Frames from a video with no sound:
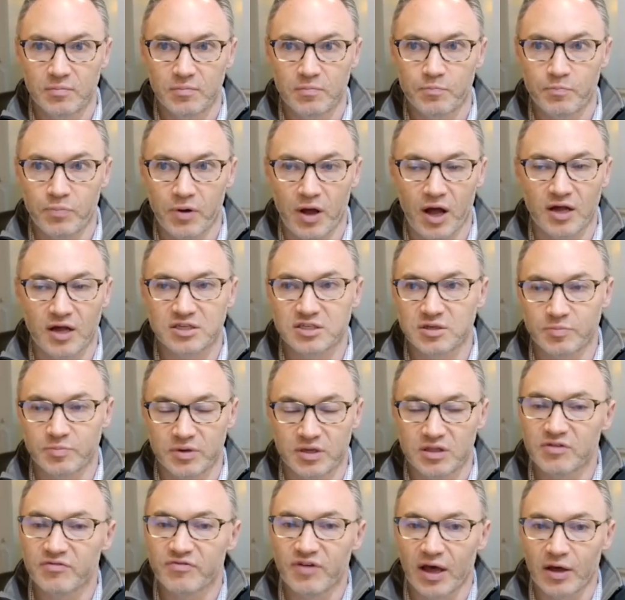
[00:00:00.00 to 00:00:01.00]
possibly
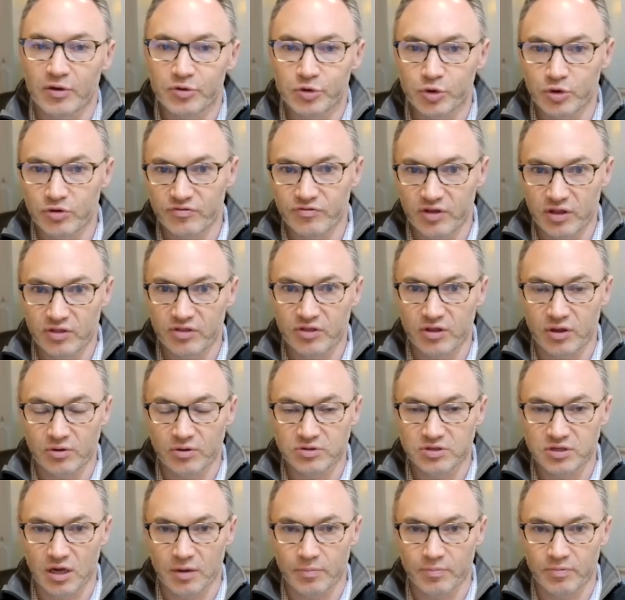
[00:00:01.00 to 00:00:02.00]
the value of ETH
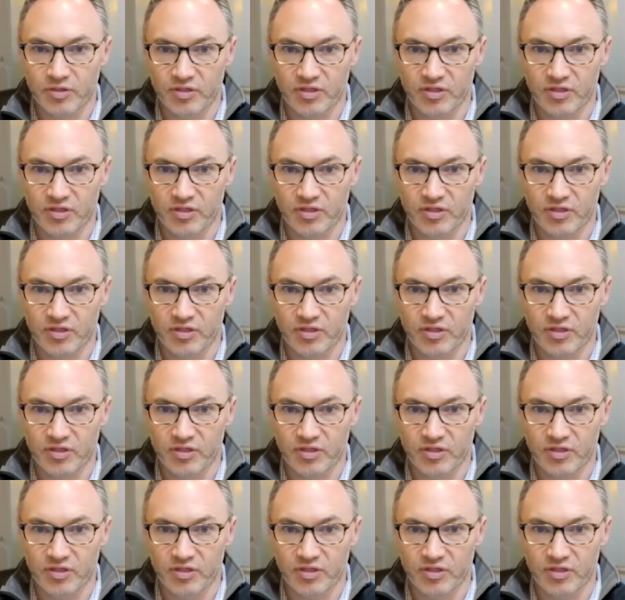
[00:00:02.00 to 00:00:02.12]
goes up.